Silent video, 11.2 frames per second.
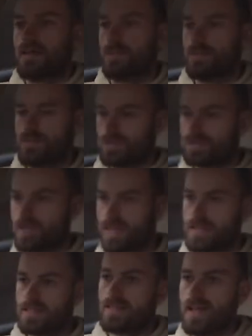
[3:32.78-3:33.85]
which is
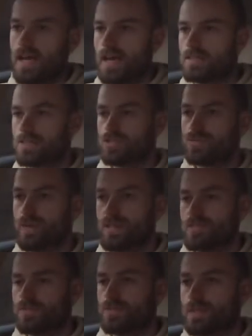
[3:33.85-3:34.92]
great. The
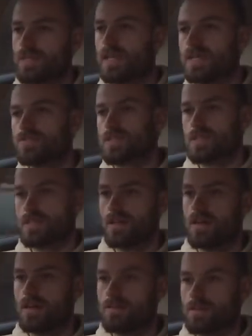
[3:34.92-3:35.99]
switch between electric and
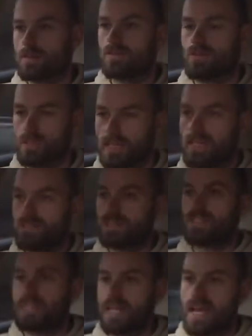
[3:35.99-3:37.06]
hybrid, or
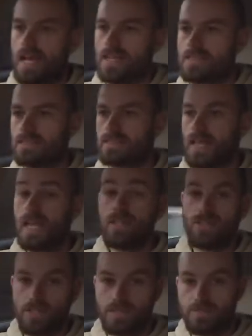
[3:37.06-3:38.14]
electric and
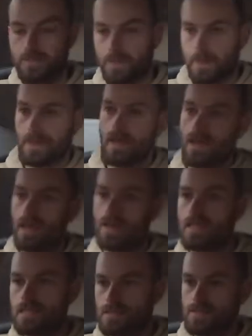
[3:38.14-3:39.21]
engine,
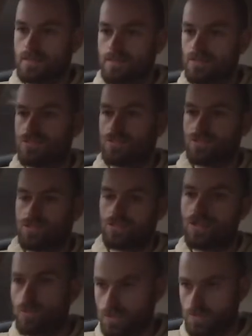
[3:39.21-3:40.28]
is
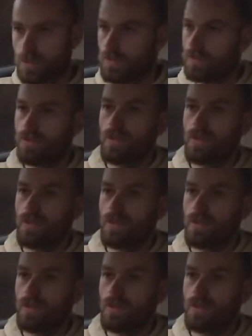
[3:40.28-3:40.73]
so smooth.